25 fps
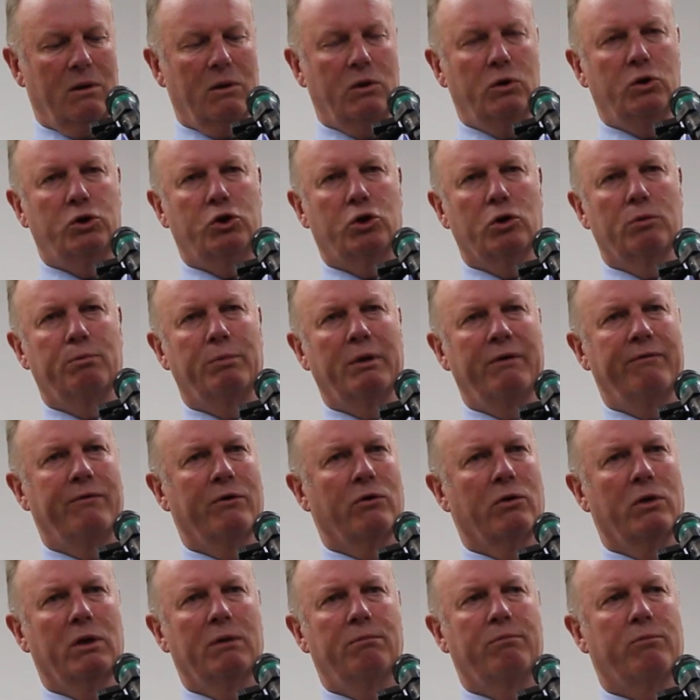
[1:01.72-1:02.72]
You should be
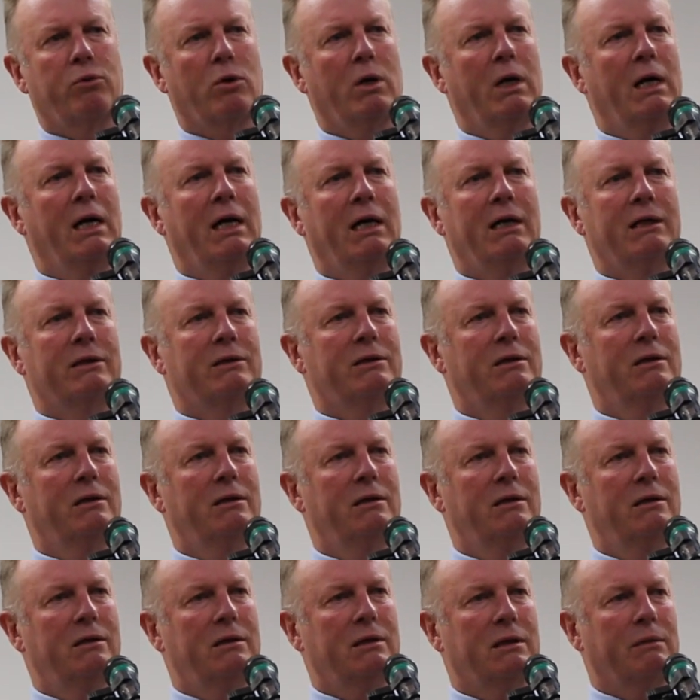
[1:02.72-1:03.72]
very proud
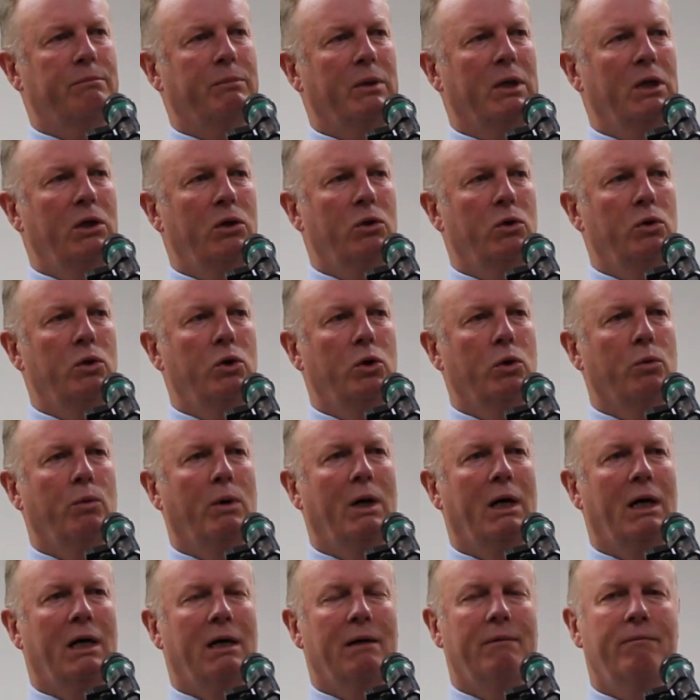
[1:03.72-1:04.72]
to be who you
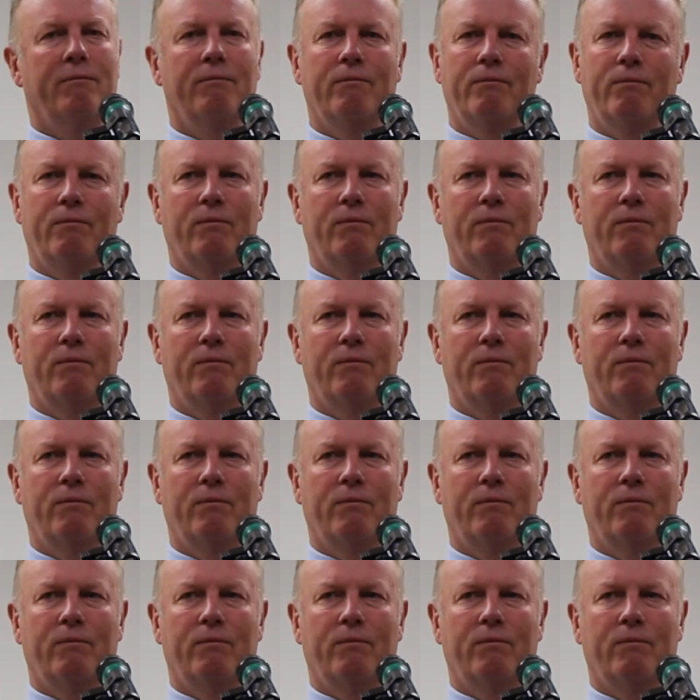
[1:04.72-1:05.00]
are.